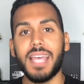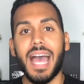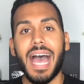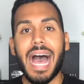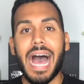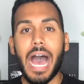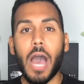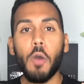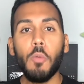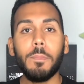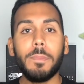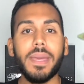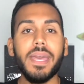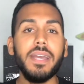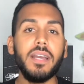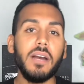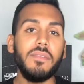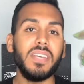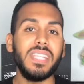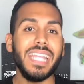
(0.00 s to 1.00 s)
how
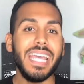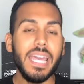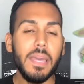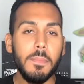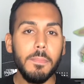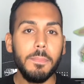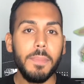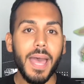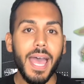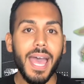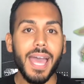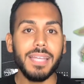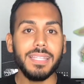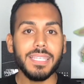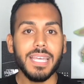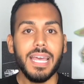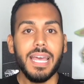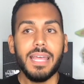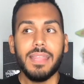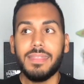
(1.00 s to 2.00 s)
big of an
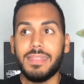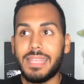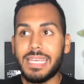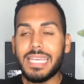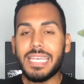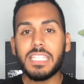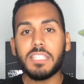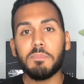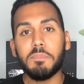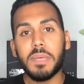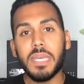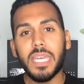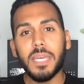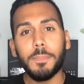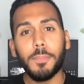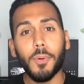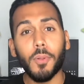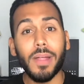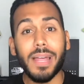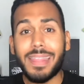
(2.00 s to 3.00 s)
impact these
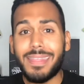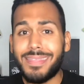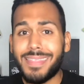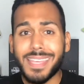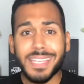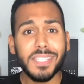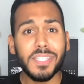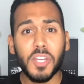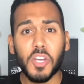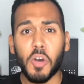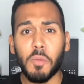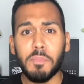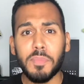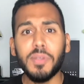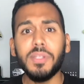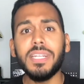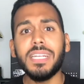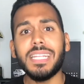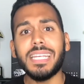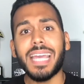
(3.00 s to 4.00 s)
people in this
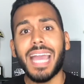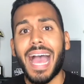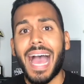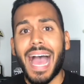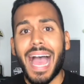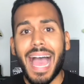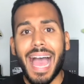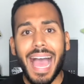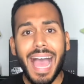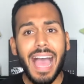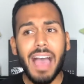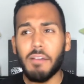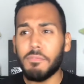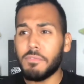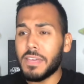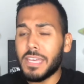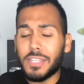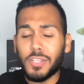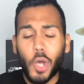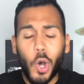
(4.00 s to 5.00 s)
community
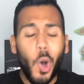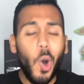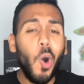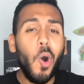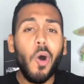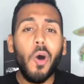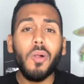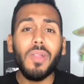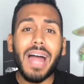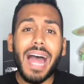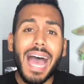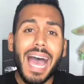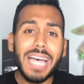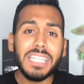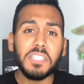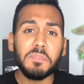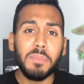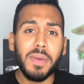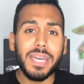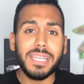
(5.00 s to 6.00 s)
have in all
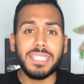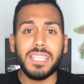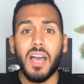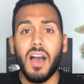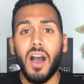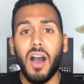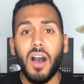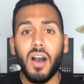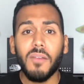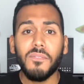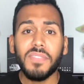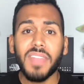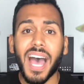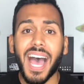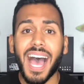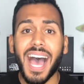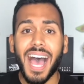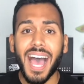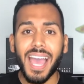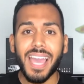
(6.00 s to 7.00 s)
aspects of the
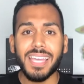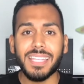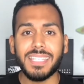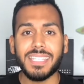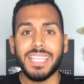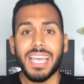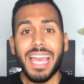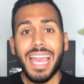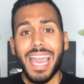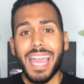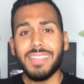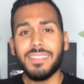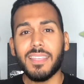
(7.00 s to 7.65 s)
Heights, and the